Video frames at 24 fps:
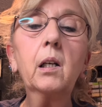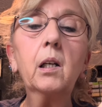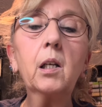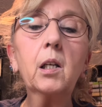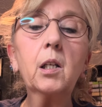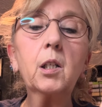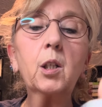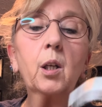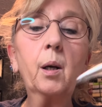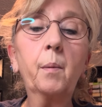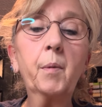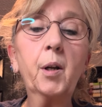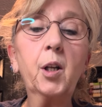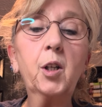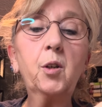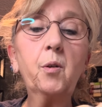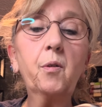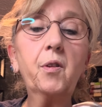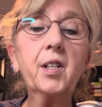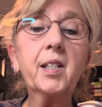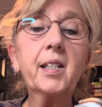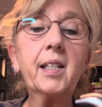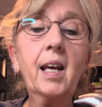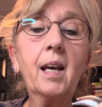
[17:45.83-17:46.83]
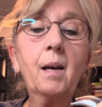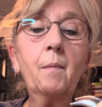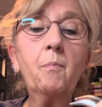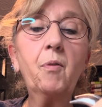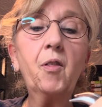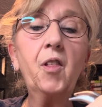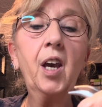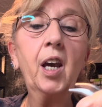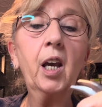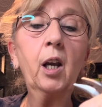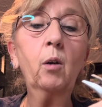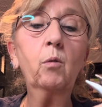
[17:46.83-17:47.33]
So I'm going to do the same
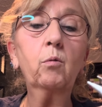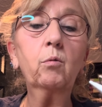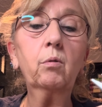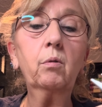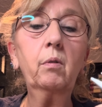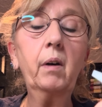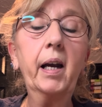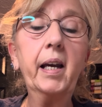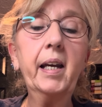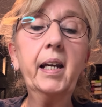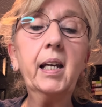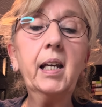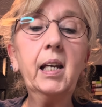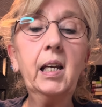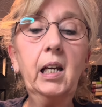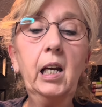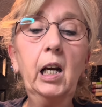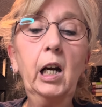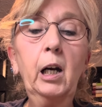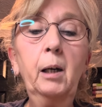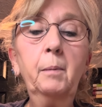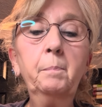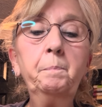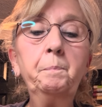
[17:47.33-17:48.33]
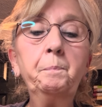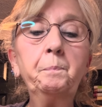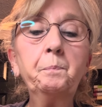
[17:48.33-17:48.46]
thing right here.